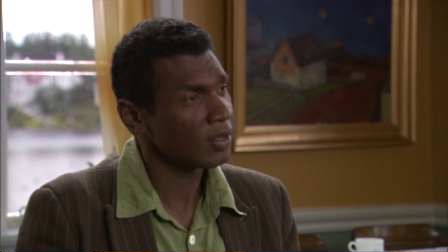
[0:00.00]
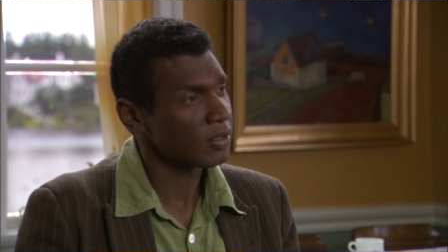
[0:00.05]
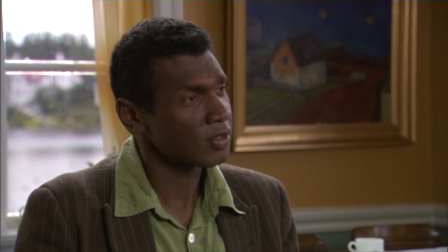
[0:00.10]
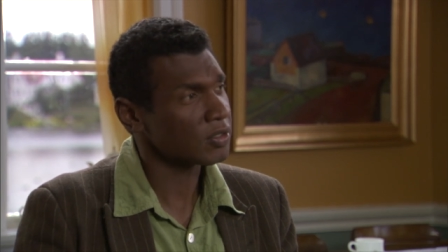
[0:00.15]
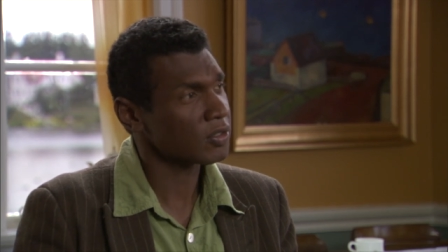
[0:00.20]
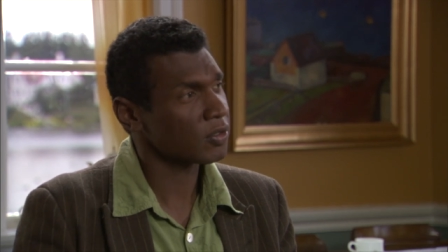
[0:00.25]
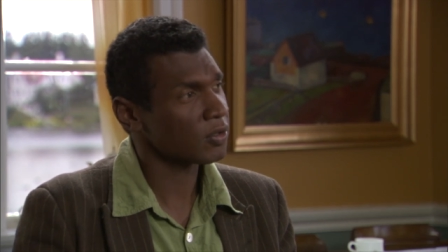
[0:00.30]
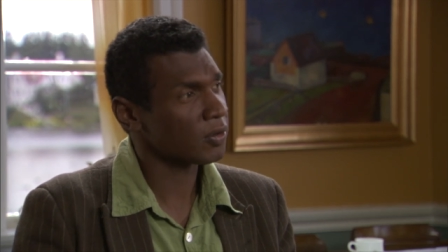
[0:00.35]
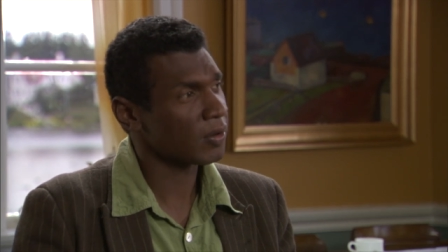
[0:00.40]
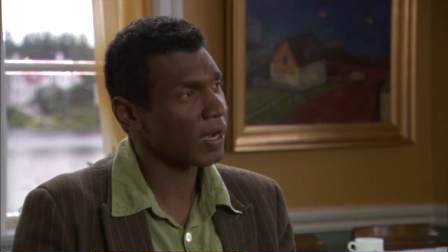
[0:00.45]

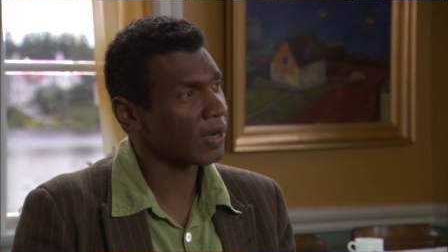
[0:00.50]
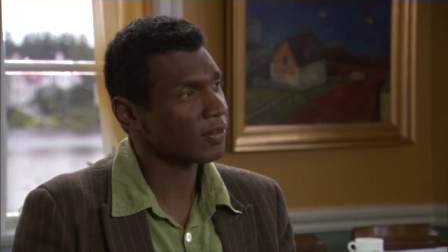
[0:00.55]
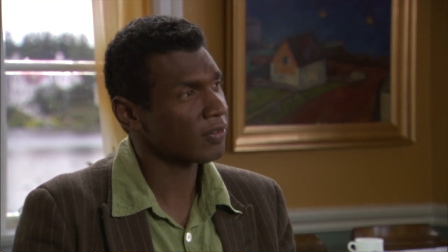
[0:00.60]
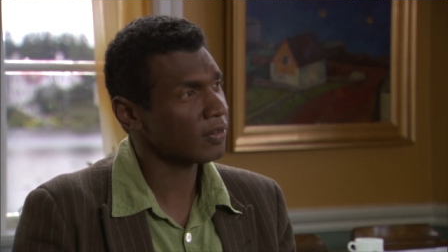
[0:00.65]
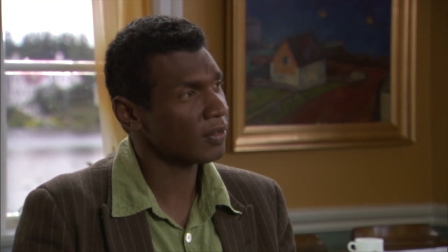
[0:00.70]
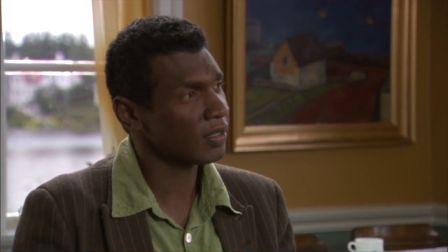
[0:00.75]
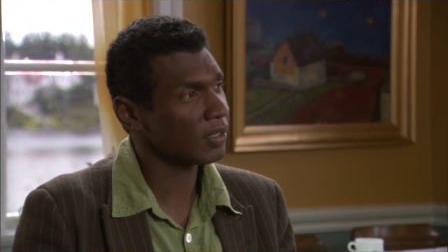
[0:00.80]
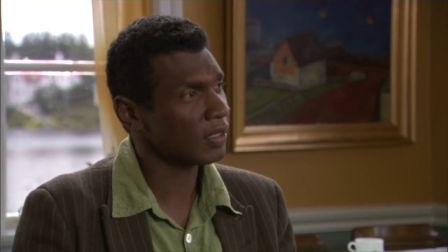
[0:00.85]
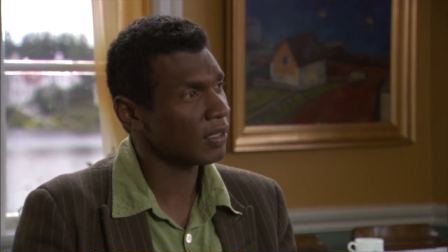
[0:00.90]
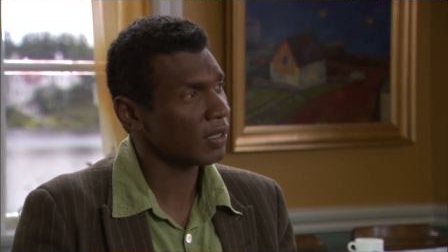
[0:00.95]
So
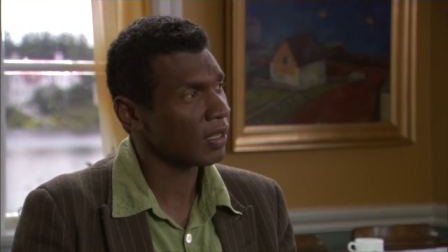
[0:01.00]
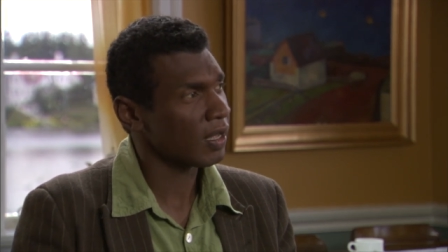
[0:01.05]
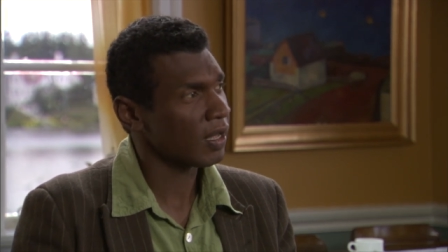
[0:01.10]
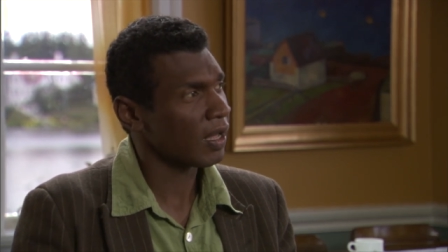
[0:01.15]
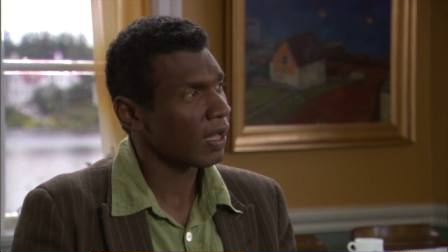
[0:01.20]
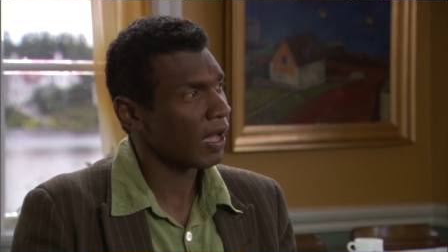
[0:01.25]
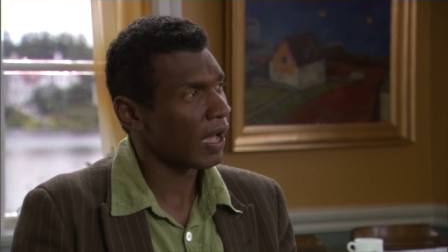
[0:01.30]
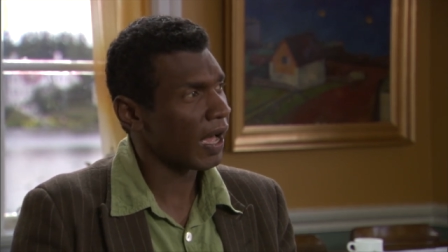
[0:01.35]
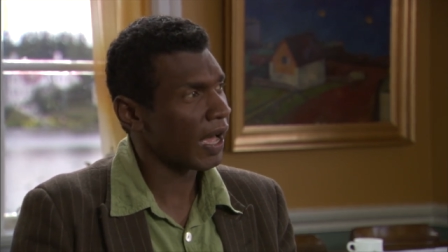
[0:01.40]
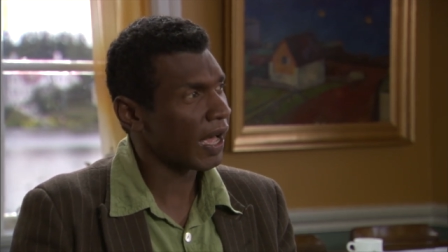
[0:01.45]
actually,
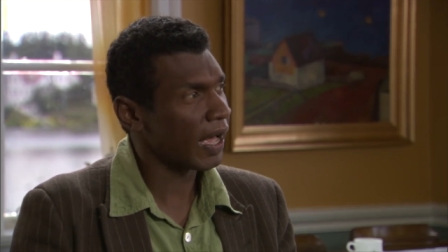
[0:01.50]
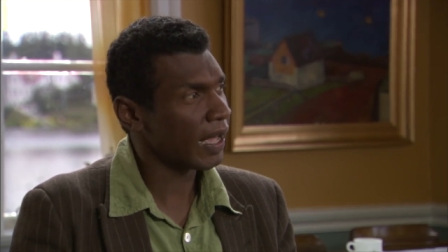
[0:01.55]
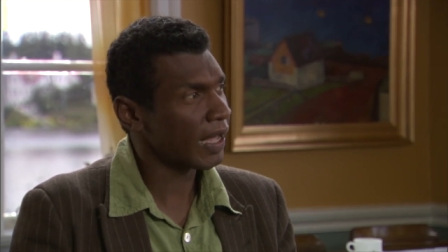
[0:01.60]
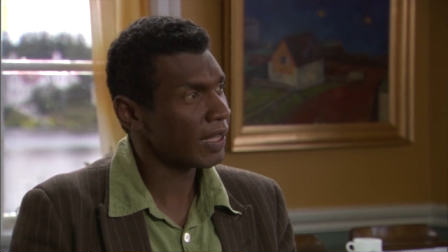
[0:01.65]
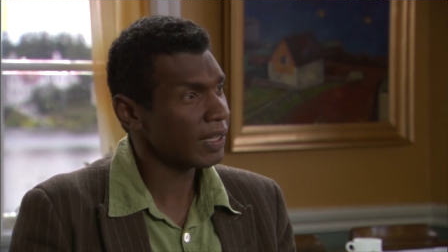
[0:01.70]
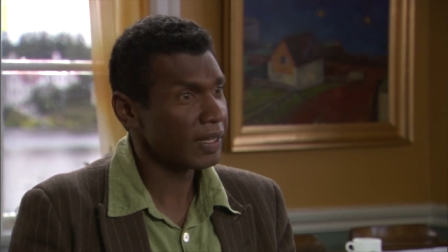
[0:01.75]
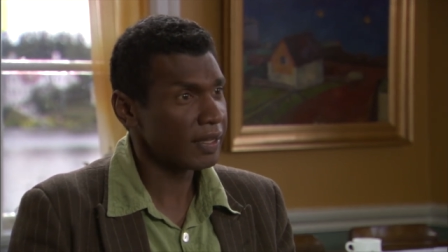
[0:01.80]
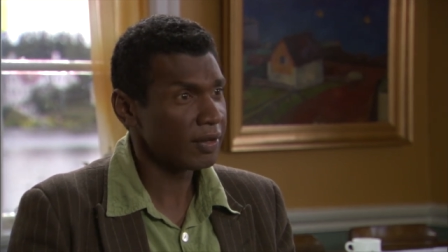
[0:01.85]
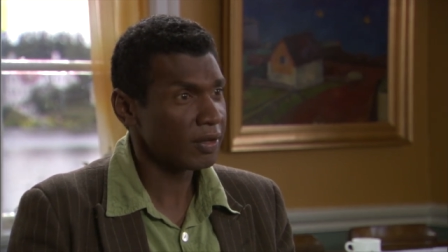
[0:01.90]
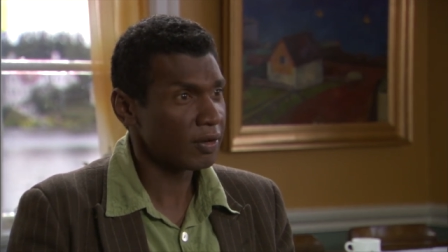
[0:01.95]

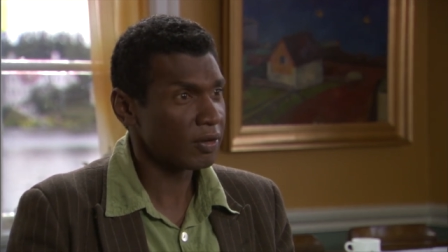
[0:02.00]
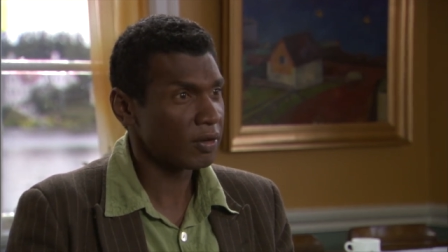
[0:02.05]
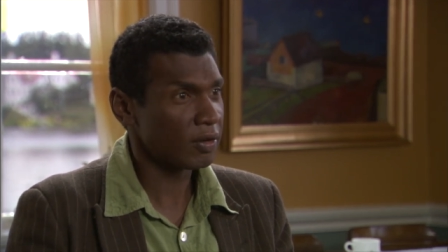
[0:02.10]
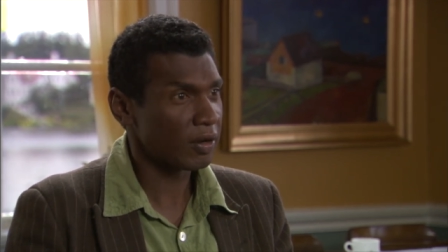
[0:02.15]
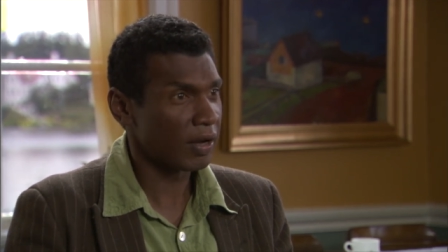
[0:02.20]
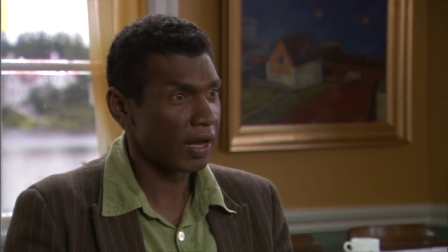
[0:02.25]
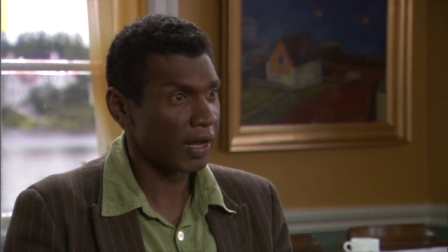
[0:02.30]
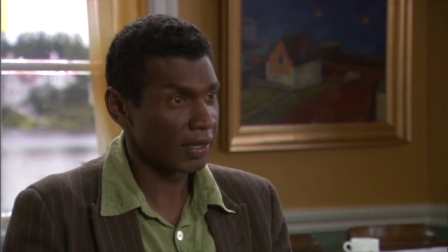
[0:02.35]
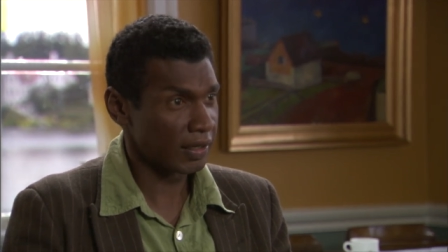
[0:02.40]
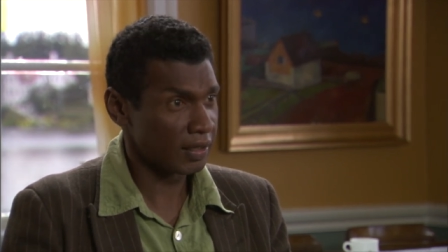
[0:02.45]
I
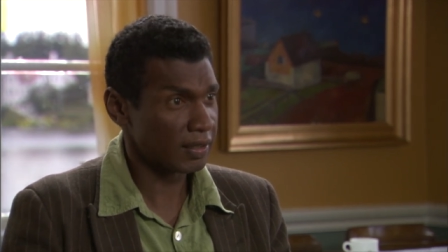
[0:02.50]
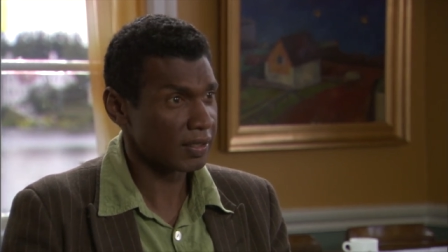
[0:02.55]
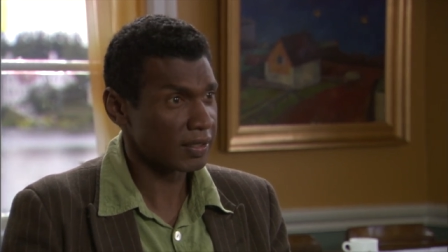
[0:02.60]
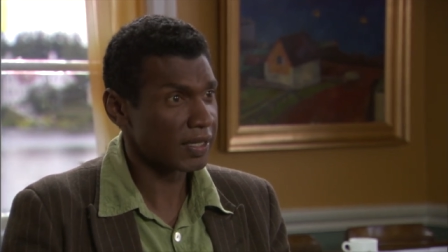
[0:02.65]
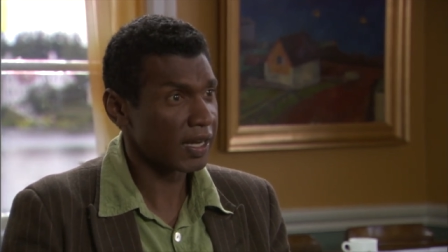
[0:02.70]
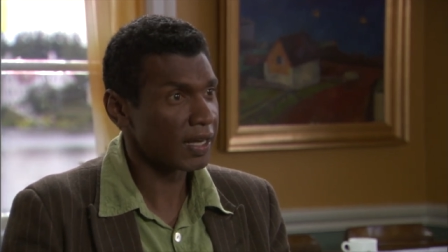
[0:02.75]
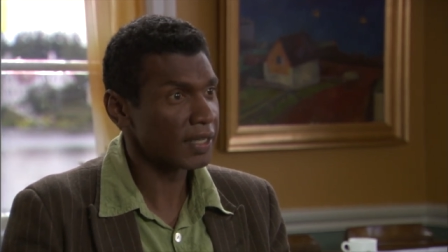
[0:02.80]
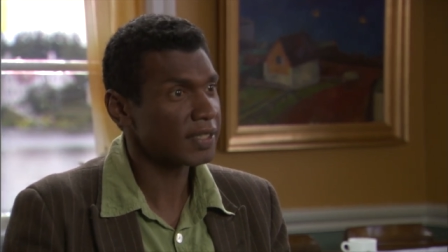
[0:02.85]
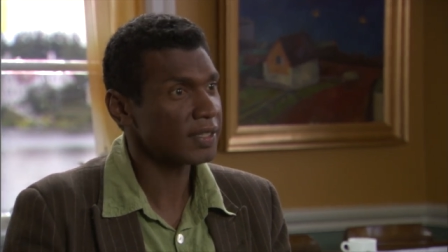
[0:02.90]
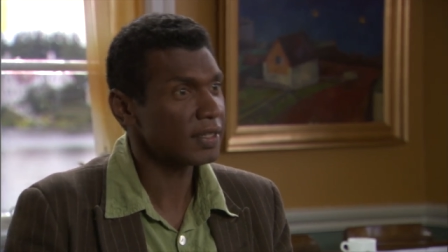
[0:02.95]
I
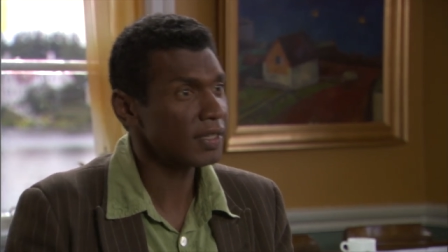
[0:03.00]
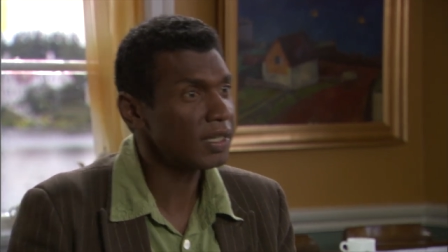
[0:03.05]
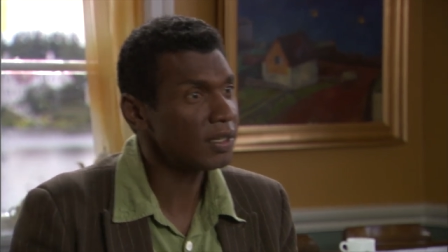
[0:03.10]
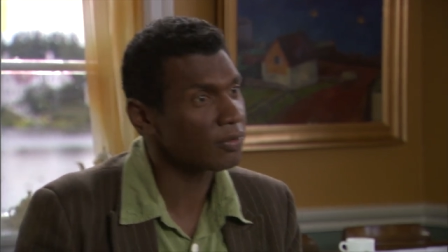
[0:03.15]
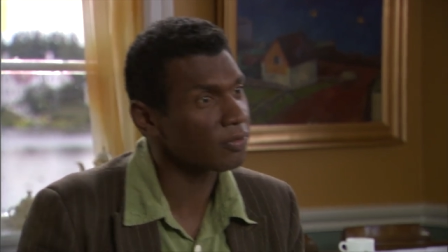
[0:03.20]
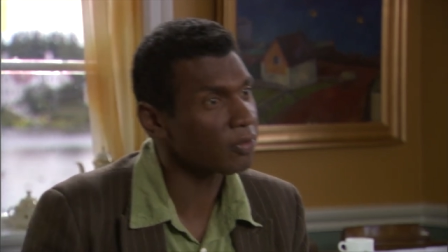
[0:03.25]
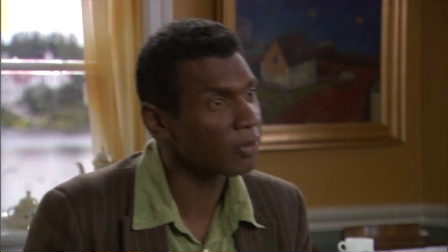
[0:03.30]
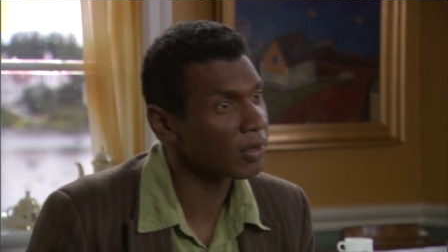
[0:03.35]
decided to leave.